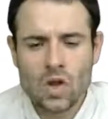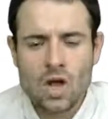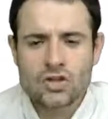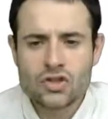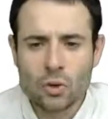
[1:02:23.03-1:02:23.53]

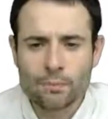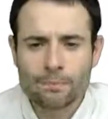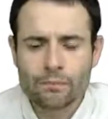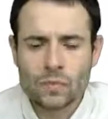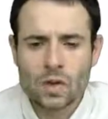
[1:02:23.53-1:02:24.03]
So
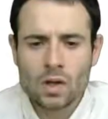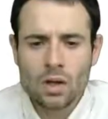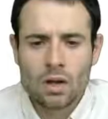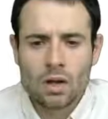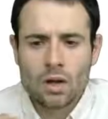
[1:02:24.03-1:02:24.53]

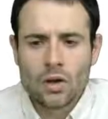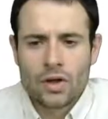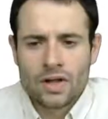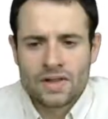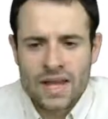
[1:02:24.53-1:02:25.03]

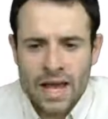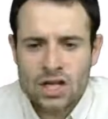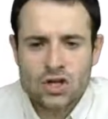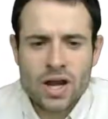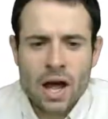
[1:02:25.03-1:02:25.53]
the
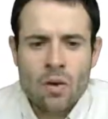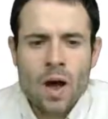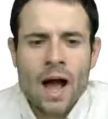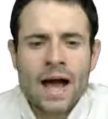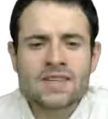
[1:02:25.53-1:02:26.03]
agent now
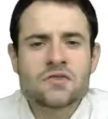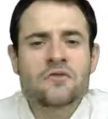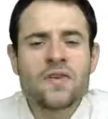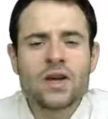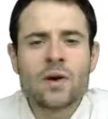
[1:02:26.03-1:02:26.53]
has to
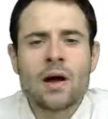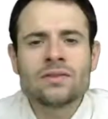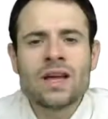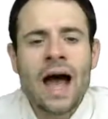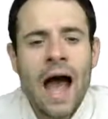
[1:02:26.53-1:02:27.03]
figure out
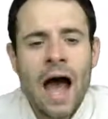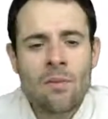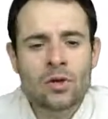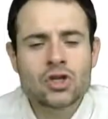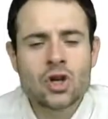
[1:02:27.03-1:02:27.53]
how
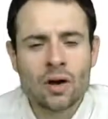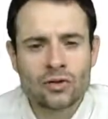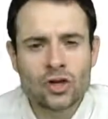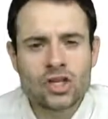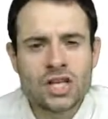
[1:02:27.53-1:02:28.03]
much
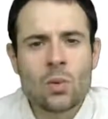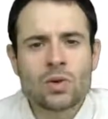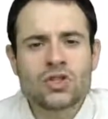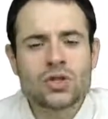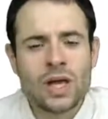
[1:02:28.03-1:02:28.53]
coverage he wants
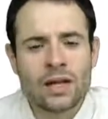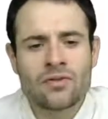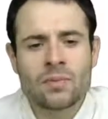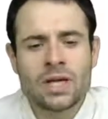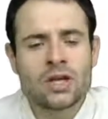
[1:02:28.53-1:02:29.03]
to get from
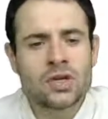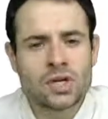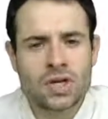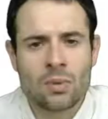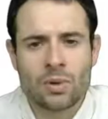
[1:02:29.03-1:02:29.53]
the insurance
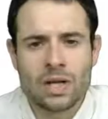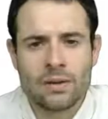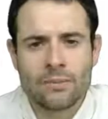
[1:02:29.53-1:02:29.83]
company.